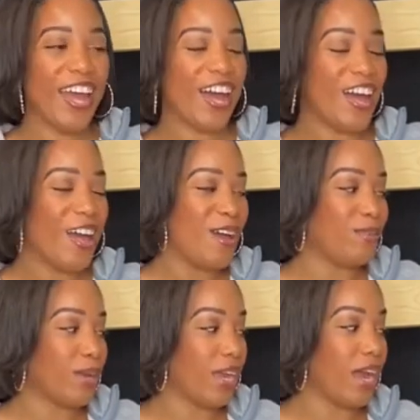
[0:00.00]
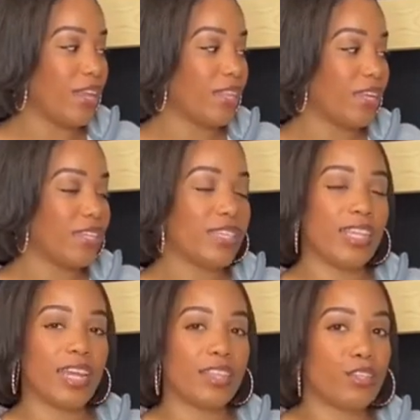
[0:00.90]
I got this in
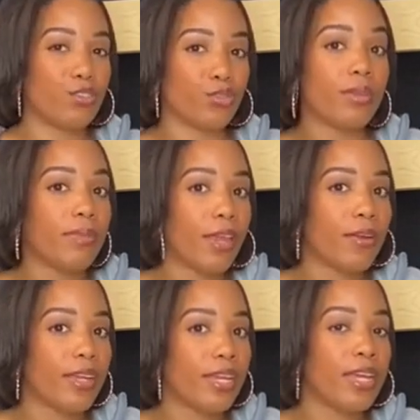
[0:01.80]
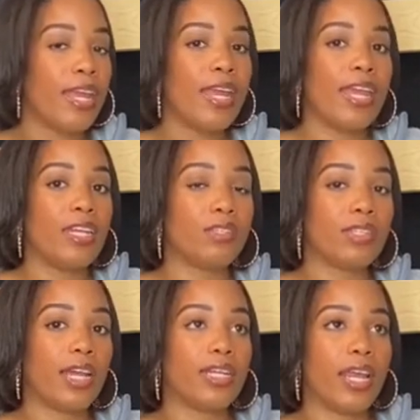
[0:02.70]
like the trim area, and it's
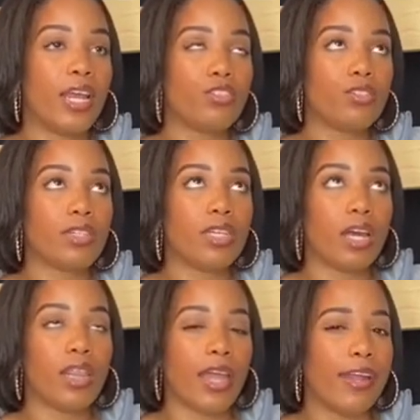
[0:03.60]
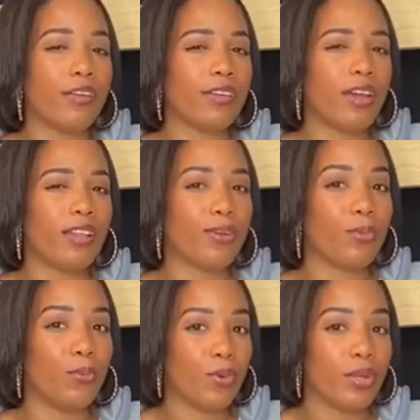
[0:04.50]
like naturally a lighter colored
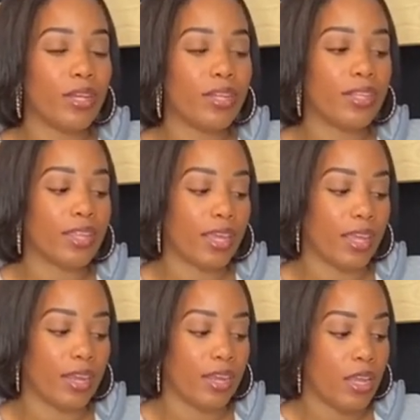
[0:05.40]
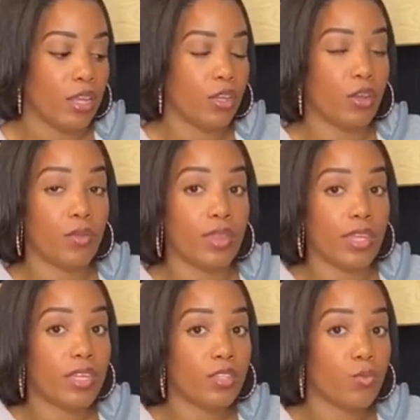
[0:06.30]
wood than, you know,
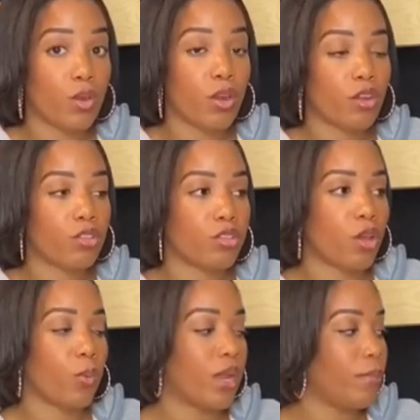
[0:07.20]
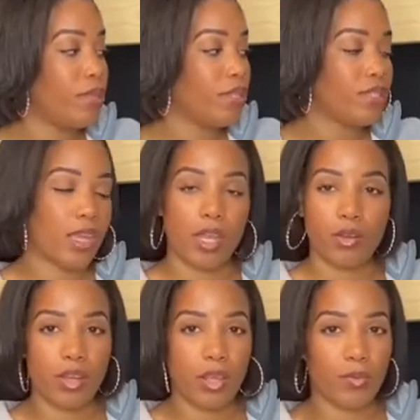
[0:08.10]
these were. So when I put the stain
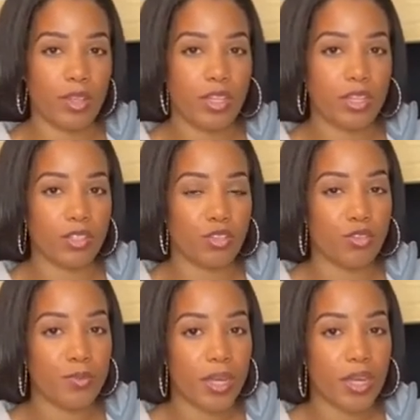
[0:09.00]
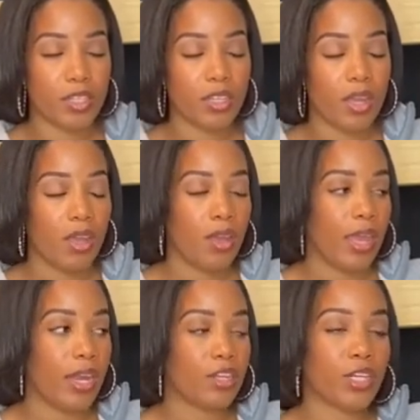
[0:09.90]
on it, it really didn't do much.
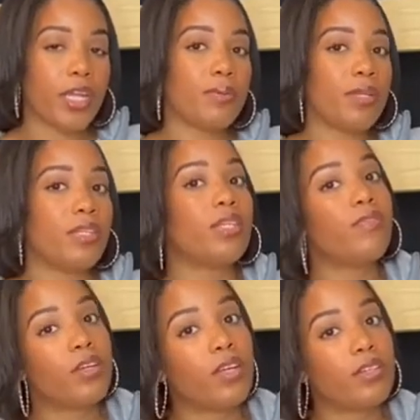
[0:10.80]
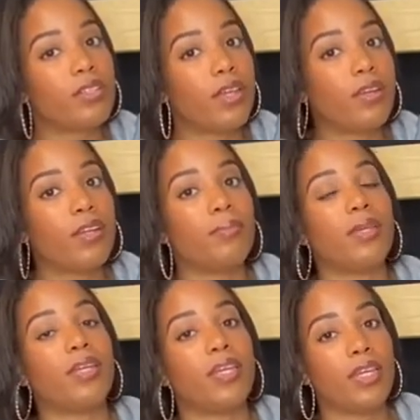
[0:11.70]
And I tried to put a different color stain on it,
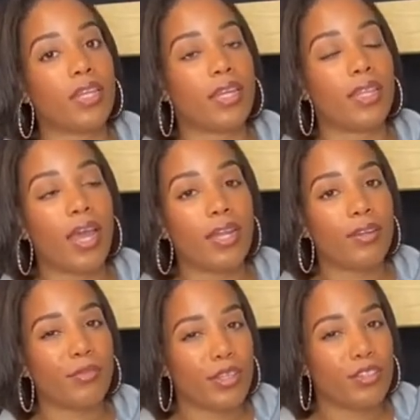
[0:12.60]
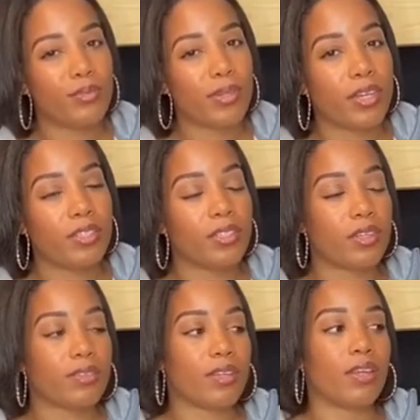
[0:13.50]
but again, like that didn't really do much. And
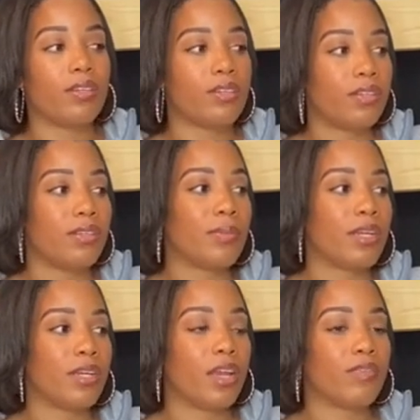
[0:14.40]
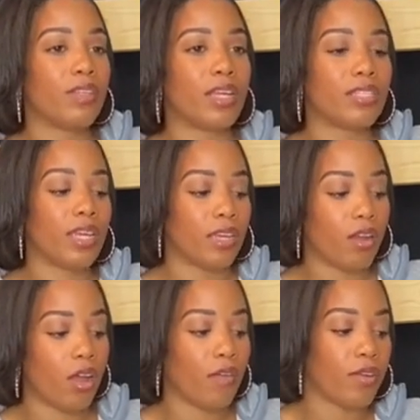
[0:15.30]
I was like, oh, am I gonna have to like take it
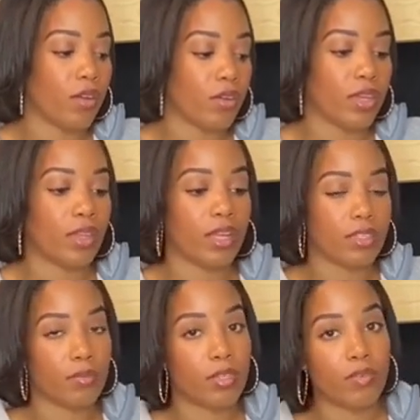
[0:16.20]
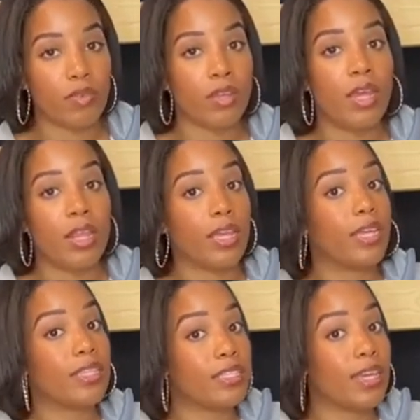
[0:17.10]
off and go get like some different, like
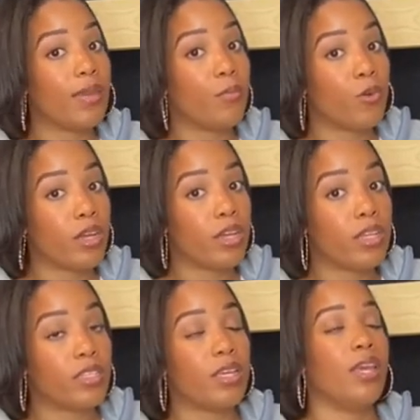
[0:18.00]
get the same ones